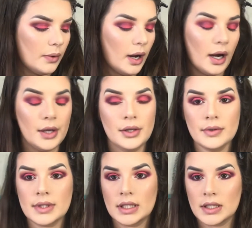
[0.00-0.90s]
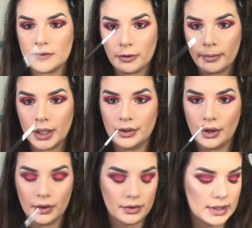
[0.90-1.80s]
So I use this for my
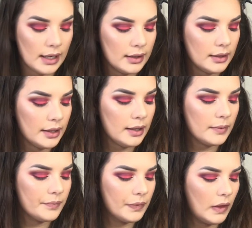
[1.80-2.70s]
nose highlight.